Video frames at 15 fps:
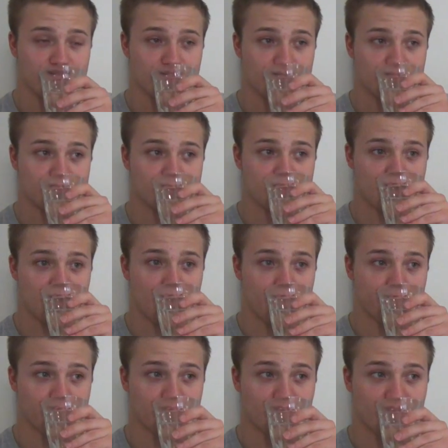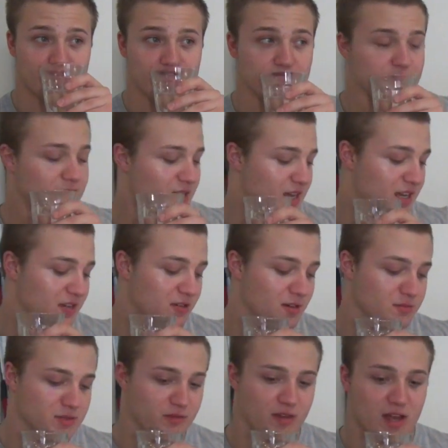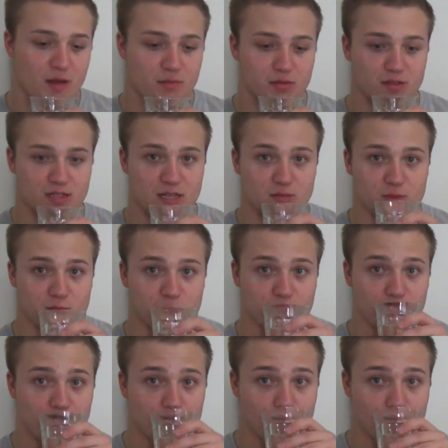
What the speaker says: There's 8 grams of fat per tablespoon.